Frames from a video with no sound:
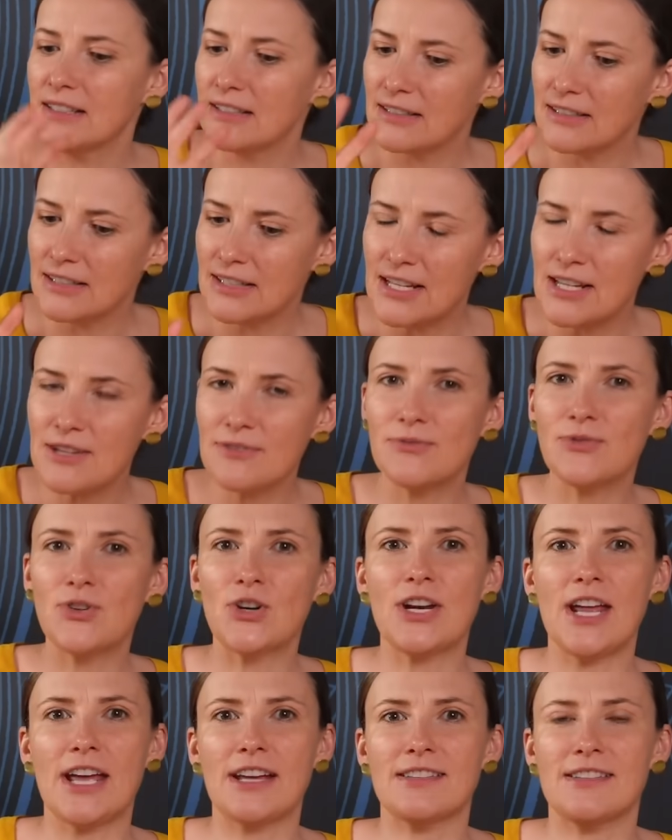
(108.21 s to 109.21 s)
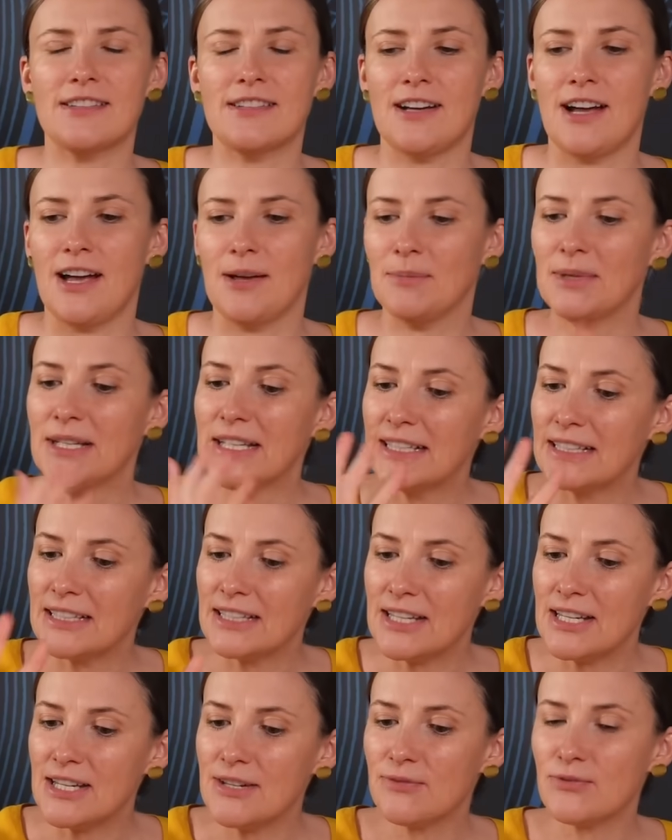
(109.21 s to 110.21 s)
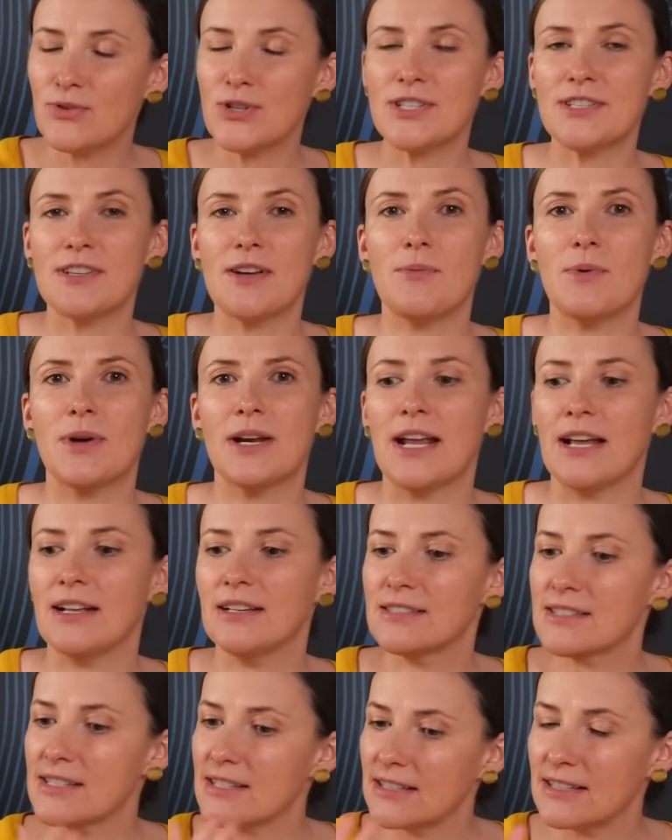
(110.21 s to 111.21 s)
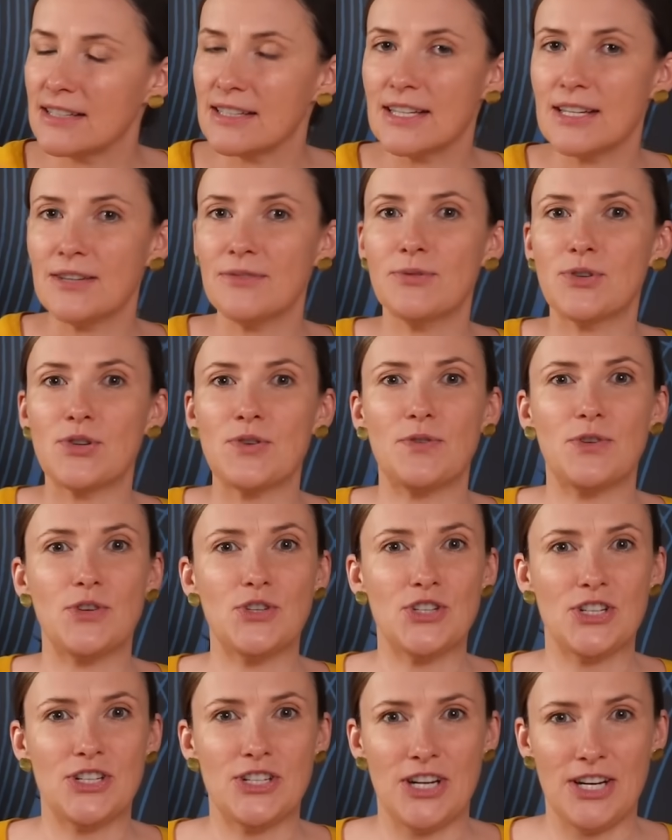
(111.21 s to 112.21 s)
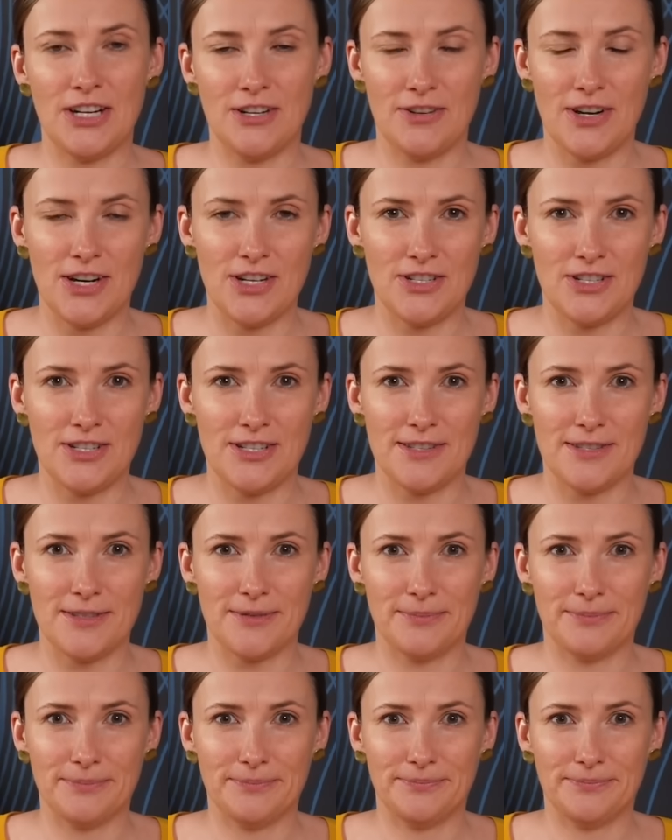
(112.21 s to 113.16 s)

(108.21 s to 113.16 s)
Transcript: leave for next time, leave for someone else, leave for future generations.